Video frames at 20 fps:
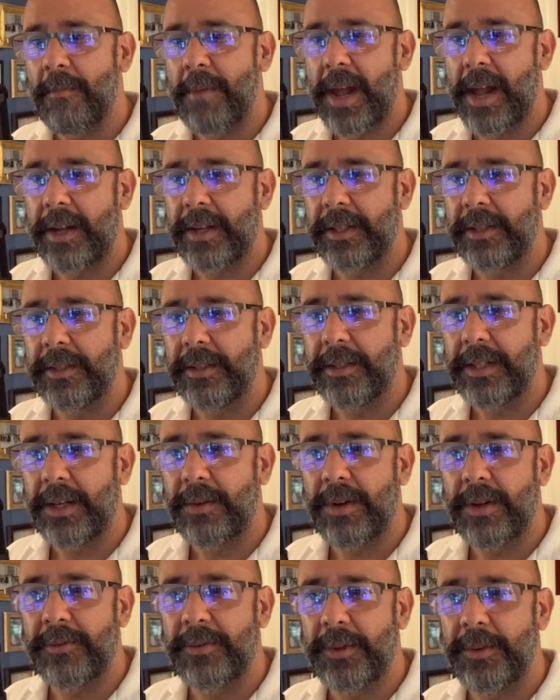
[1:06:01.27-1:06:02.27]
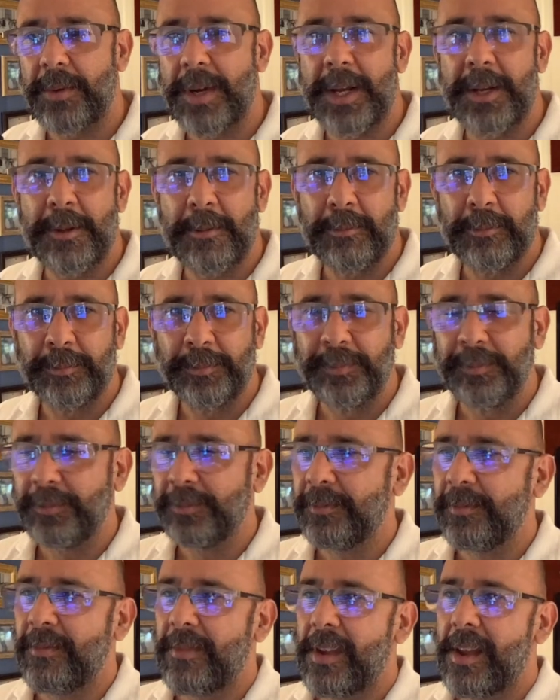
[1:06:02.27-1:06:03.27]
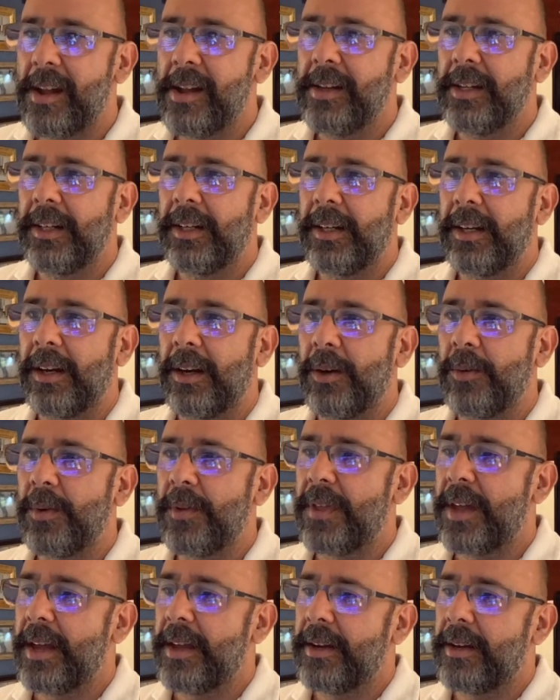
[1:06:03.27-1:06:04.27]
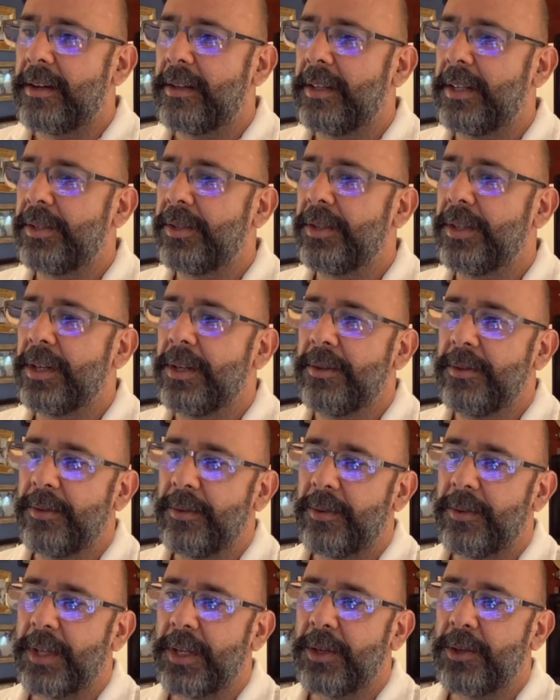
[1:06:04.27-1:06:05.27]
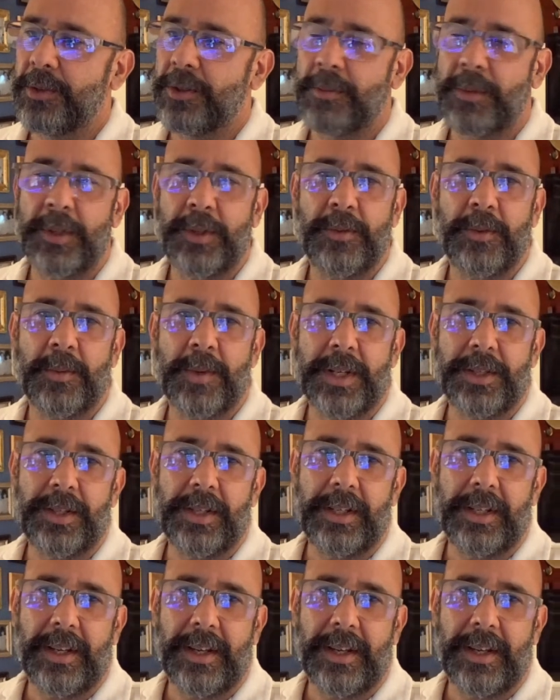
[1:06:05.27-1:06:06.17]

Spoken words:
back and stick around for the ride. With that, I'll let you go. Thank you so much for watching.